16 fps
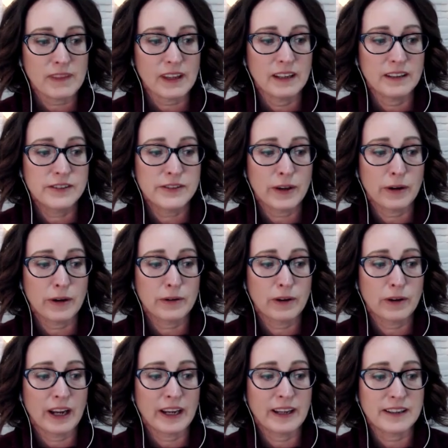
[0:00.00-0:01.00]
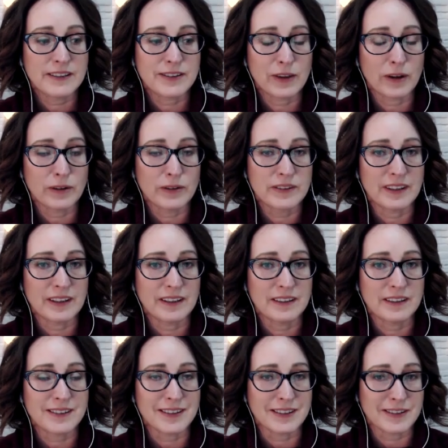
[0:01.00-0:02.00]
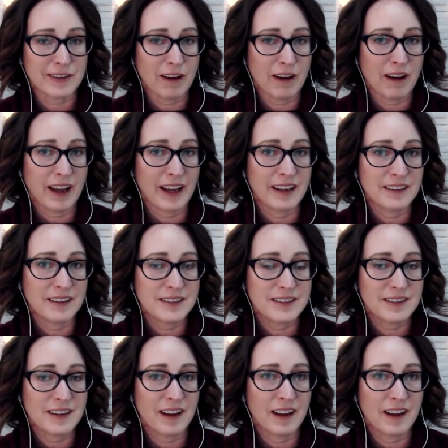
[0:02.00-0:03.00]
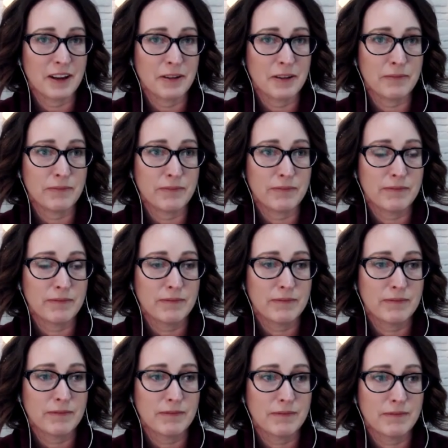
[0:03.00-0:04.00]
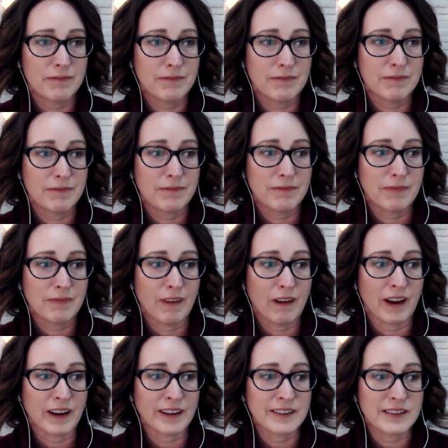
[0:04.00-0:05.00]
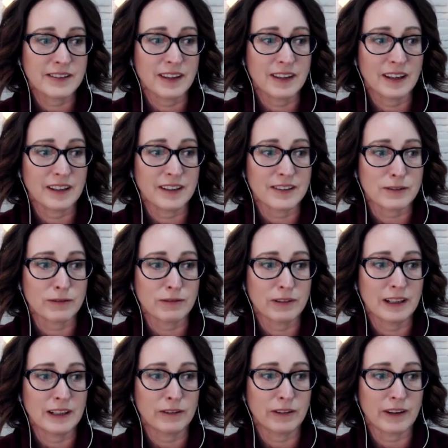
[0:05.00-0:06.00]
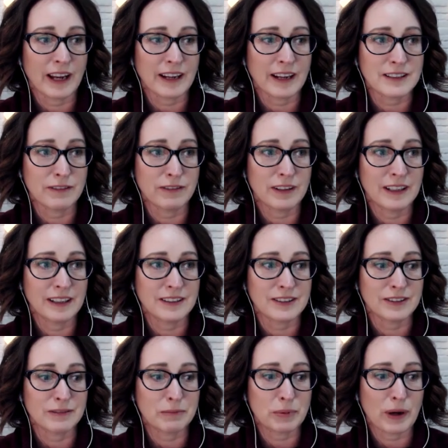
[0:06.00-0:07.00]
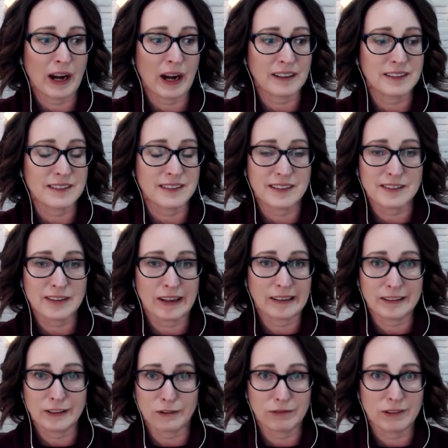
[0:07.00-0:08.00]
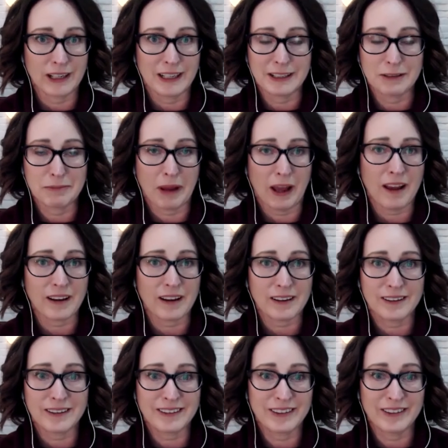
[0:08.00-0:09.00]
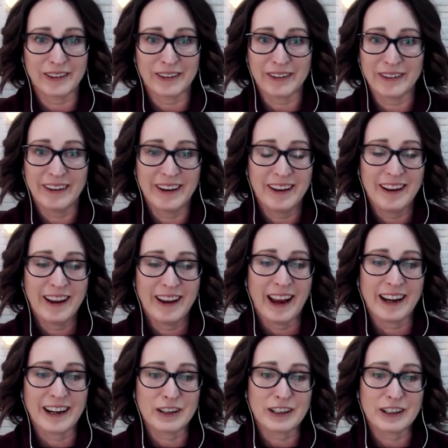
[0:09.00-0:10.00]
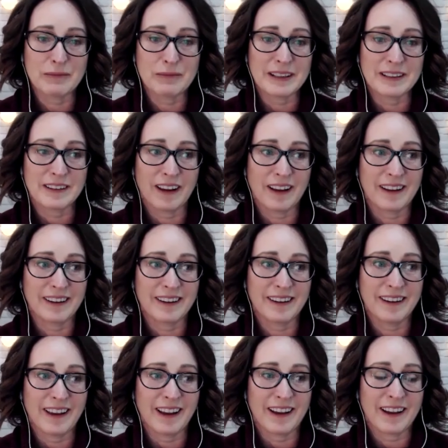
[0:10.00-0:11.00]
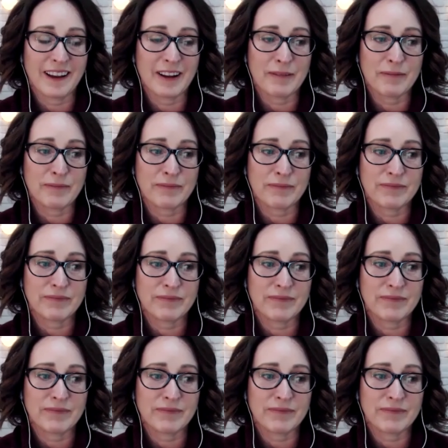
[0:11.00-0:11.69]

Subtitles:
So I guess those things aside, I just think it's a really good activity to practice this idea of leaning back, you know, and it can be done